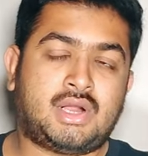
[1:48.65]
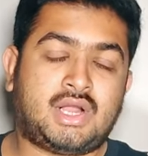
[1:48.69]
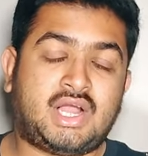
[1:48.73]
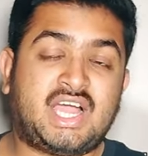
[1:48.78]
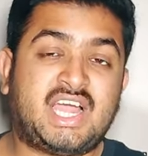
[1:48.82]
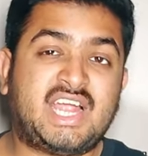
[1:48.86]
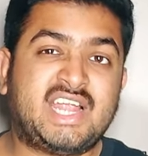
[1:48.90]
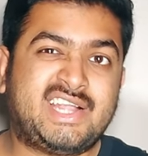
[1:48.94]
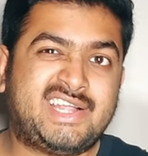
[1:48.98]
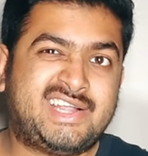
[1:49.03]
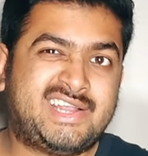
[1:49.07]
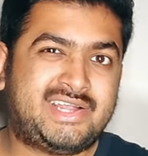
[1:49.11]

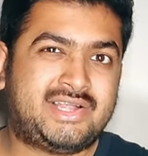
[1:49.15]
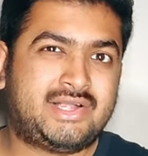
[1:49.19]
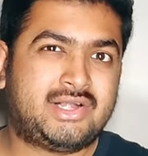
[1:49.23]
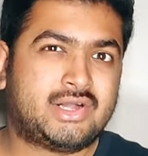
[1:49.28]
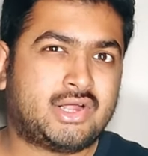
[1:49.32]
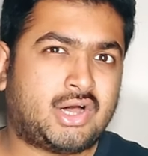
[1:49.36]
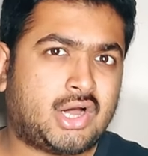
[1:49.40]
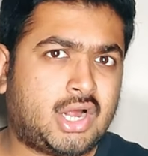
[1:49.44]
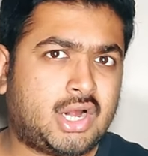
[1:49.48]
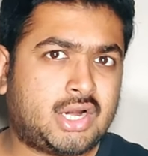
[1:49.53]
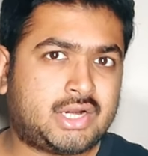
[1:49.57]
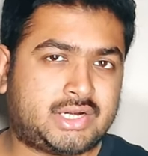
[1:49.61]
I did
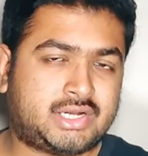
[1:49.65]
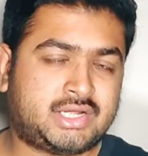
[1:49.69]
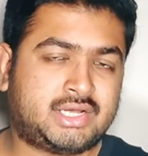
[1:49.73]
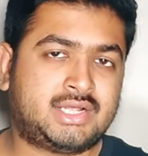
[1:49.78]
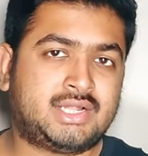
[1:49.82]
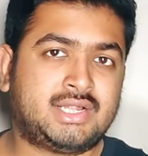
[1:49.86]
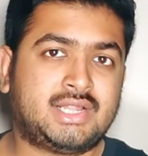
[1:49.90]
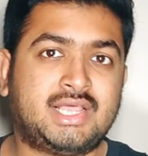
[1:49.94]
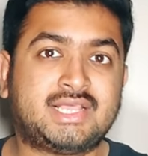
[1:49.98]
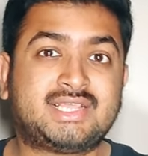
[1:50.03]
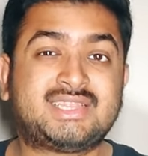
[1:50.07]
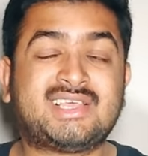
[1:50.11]
not
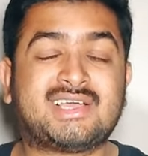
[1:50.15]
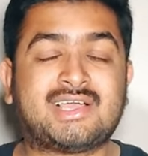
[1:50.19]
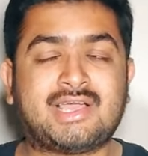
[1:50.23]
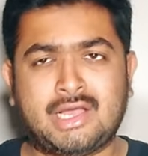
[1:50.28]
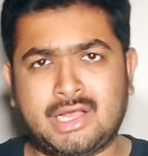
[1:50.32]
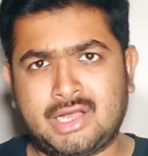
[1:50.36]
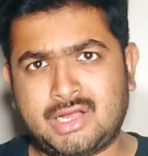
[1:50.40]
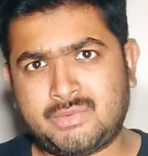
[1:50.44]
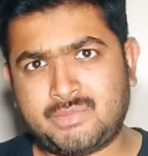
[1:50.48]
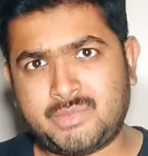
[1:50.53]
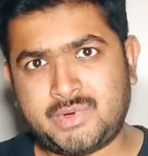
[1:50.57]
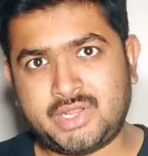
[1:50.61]
like the
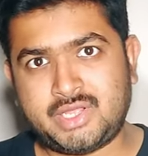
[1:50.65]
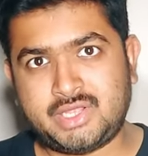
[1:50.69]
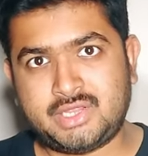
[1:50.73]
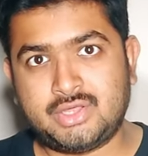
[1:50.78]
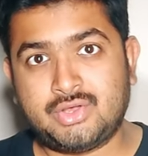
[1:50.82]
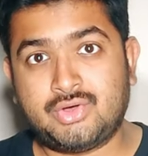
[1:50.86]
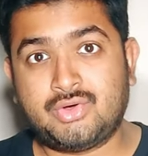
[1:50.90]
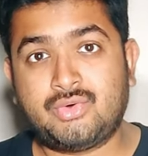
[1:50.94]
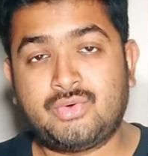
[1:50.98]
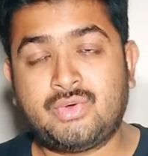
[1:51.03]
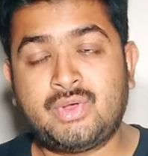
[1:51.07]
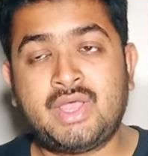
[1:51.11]
comedy
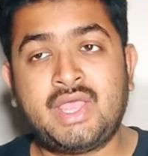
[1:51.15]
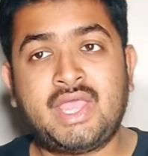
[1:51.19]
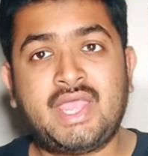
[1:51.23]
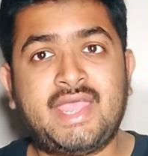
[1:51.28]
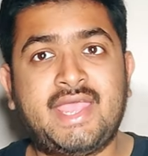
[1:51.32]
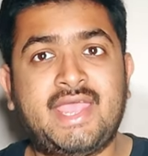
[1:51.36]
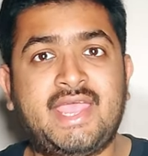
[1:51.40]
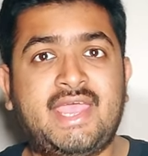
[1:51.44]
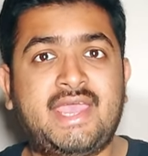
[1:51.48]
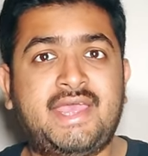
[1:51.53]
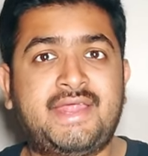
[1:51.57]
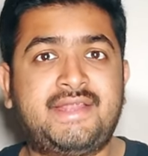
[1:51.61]
though,
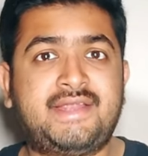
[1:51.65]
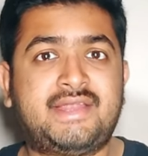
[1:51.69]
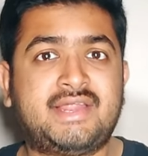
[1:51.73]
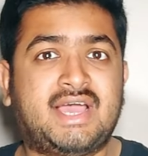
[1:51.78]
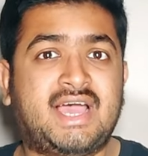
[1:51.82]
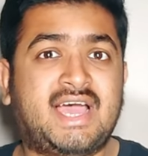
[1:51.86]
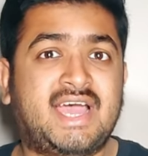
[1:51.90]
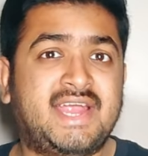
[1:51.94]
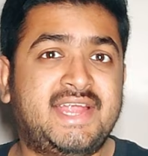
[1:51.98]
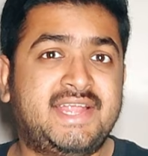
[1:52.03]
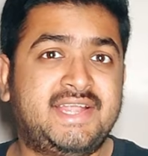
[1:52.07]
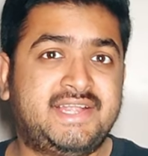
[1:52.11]
and
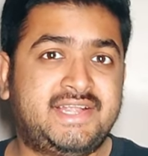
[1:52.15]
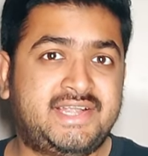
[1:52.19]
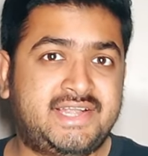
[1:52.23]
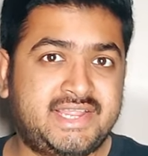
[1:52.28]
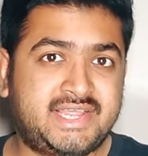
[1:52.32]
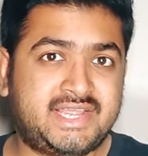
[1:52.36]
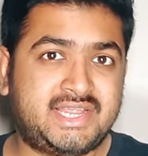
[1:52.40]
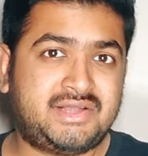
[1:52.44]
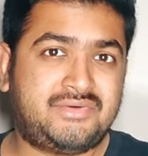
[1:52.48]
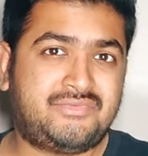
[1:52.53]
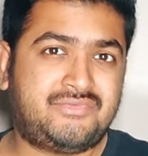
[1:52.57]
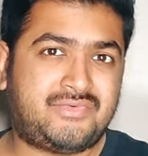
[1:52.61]
I
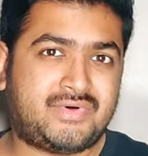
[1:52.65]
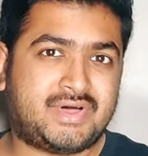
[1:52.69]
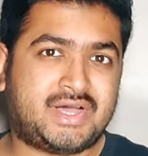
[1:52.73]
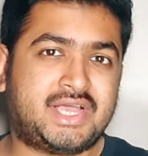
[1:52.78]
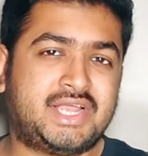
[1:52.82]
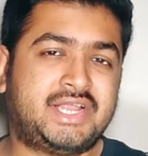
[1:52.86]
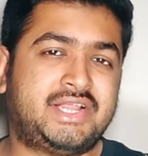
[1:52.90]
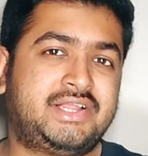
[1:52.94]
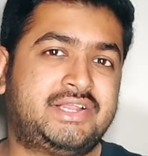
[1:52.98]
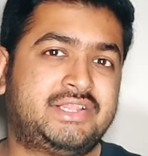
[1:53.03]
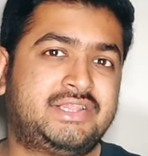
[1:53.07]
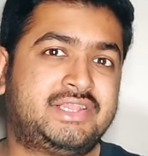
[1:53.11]
did
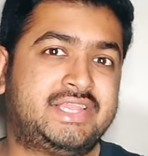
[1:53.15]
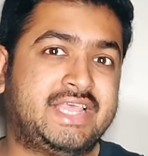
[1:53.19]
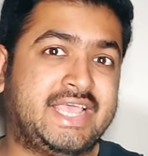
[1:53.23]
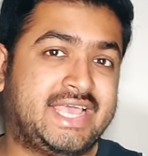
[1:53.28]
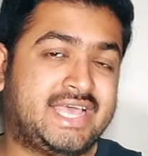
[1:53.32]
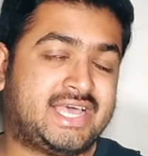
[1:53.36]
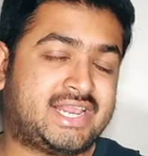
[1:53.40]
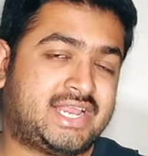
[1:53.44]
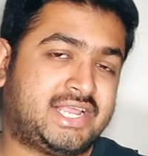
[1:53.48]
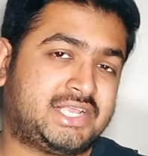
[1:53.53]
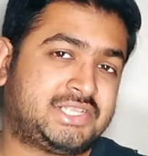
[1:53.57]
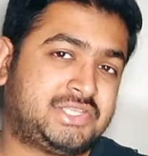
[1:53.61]
find
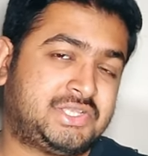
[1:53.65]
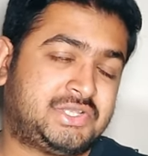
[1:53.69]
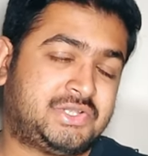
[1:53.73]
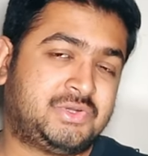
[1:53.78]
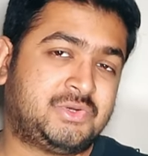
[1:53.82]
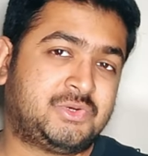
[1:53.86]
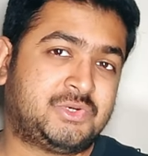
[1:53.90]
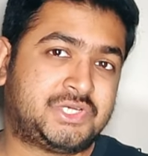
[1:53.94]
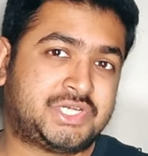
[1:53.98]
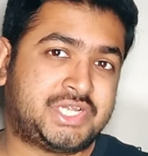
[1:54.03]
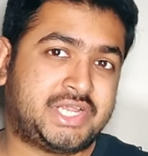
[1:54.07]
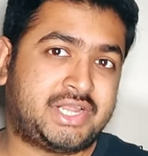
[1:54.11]
their
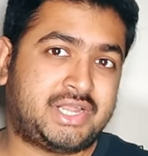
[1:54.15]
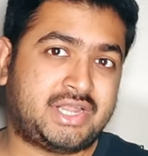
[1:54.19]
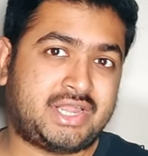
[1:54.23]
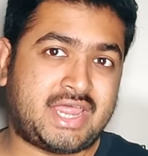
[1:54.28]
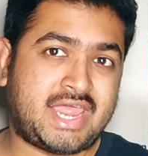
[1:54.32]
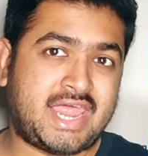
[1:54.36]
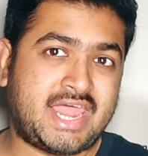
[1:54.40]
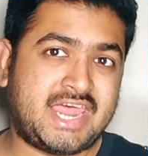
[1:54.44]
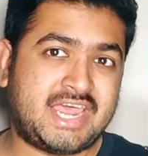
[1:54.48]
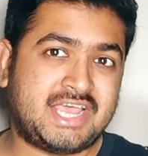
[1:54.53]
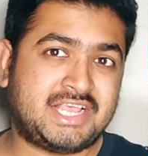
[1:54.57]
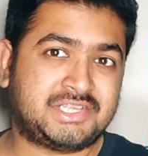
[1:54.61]
execution
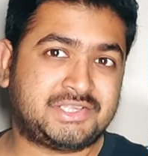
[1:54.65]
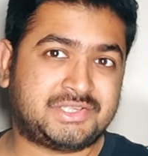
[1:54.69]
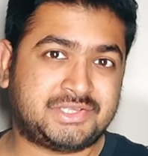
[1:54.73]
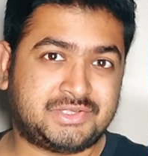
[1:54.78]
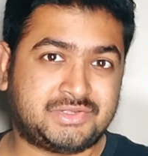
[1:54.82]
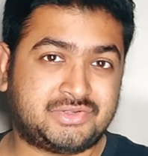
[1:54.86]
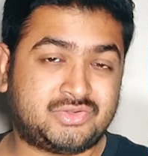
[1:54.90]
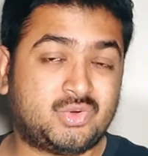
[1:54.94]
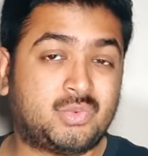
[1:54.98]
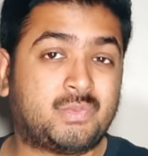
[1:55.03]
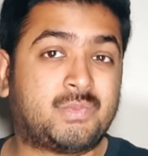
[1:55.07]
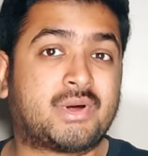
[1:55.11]
as
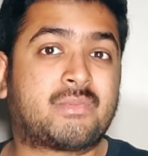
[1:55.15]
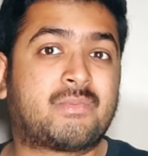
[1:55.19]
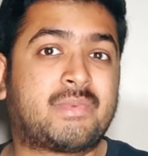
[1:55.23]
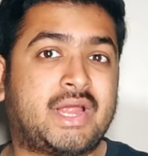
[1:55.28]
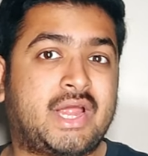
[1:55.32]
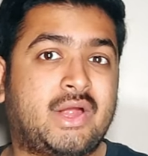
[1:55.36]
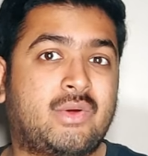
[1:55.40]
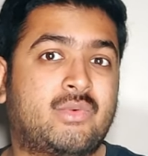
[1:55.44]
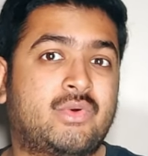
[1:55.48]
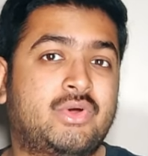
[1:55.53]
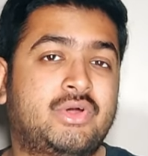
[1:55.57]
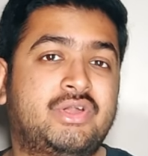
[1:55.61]
a
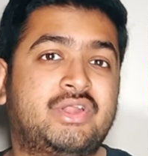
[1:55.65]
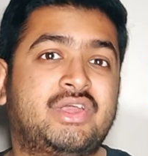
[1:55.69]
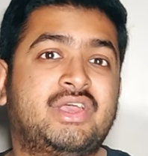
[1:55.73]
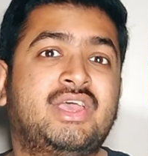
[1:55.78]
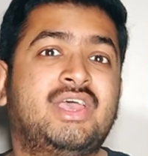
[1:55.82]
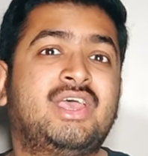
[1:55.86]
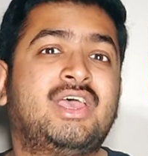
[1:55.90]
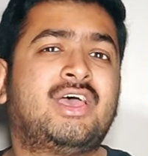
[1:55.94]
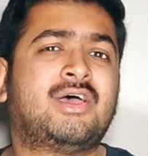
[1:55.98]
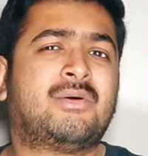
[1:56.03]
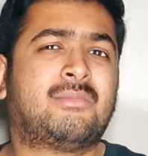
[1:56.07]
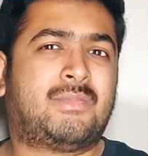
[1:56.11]
super-powered
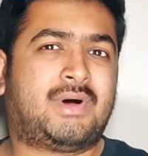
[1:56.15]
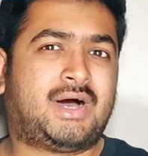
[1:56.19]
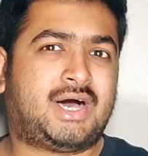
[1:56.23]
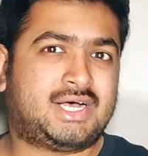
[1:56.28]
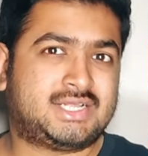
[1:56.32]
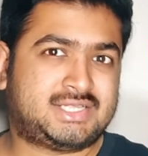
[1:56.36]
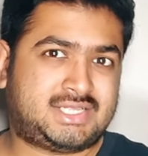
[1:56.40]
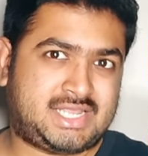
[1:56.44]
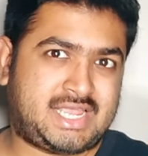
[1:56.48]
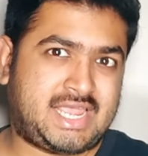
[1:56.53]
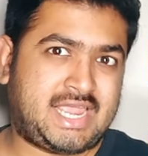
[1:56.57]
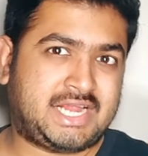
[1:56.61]

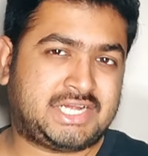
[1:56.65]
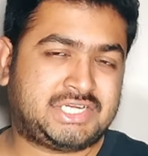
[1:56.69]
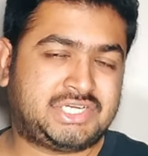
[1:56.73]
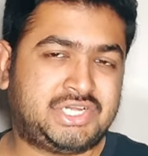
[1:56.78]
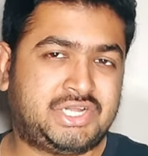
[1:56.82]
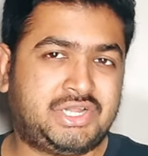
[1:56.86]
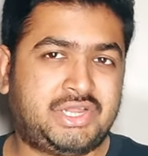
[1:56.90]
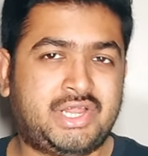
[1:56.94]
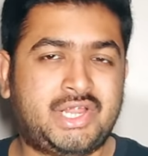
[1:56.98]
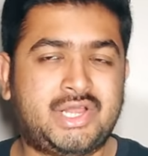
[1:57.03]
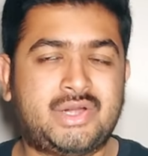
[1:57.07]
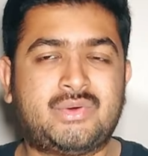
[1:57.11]
mass
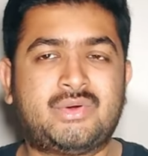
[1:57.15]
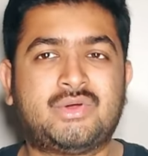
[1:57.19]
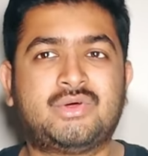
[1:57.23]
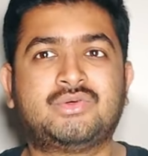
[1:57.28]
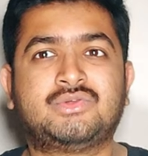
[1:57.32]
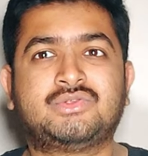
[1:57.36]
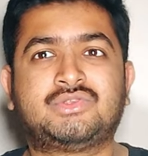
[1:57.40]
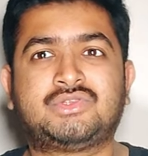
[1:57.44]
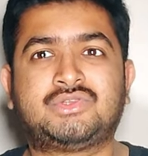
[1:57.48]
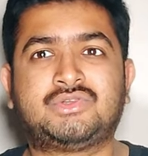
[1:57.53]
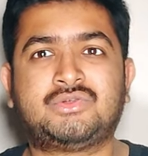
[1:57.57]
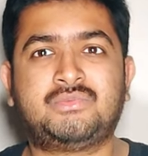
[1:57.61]
action
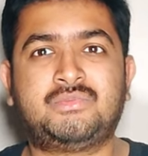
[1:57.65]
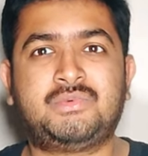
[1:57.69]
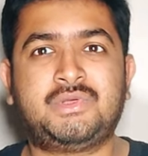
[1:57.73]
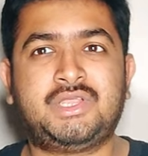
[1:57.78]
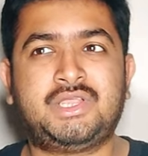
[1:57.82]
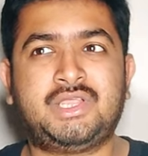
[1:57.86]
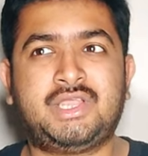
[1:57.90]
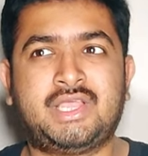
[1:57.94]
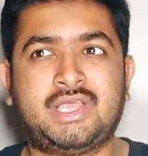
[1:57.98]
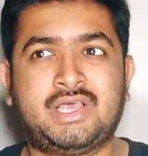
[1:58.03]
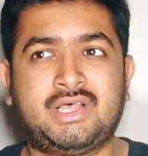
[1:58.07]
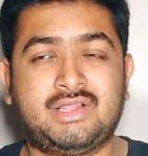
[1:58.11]
heroes to
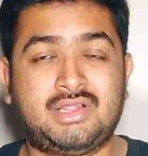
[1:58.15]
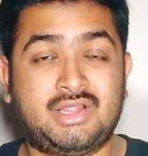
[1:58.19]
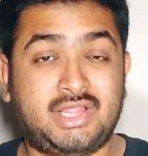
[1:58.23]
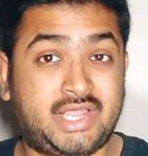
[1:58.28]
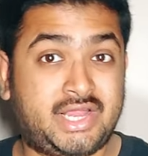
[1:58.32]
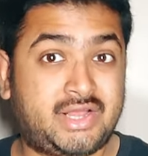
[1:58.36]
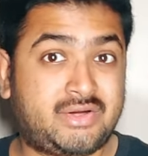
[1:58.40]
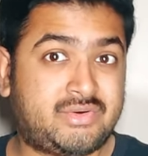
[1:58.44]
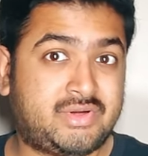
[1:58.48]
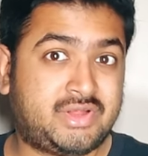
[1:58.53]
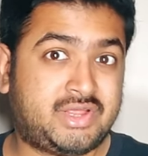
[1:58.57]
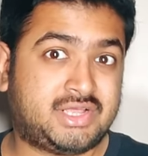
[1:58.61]
be
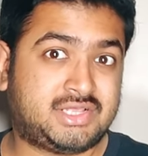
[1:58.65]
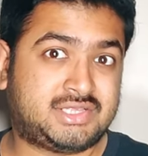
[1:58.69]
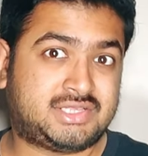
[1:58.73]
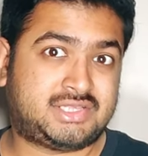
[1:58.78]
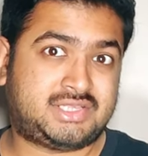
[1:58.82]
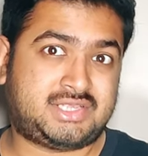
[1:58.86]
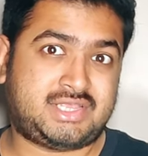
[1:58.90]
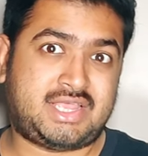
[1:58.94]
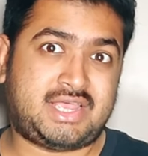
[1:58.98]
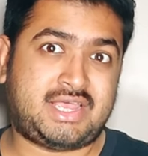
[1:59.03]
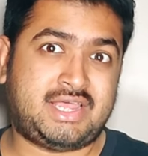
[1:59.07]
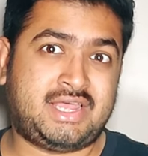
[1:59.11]

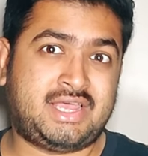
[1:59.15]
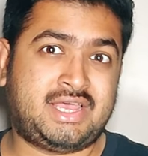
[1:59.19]
hilarious